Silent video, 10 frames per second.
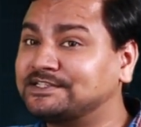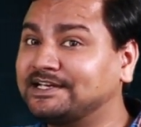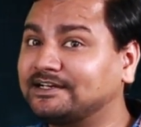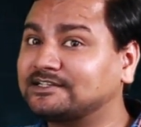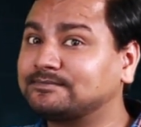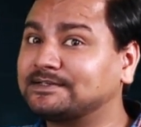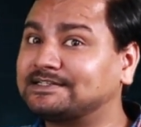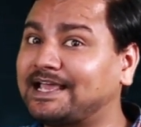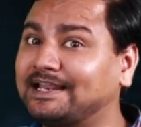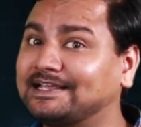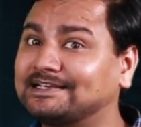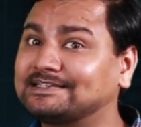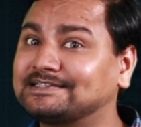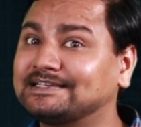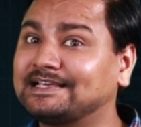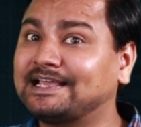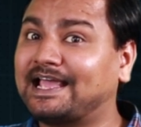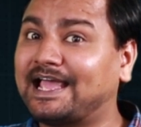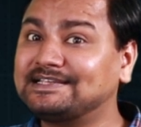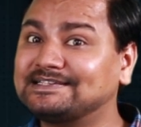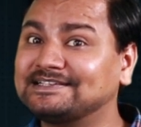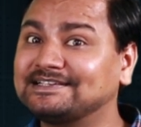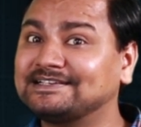secant x plus tan x as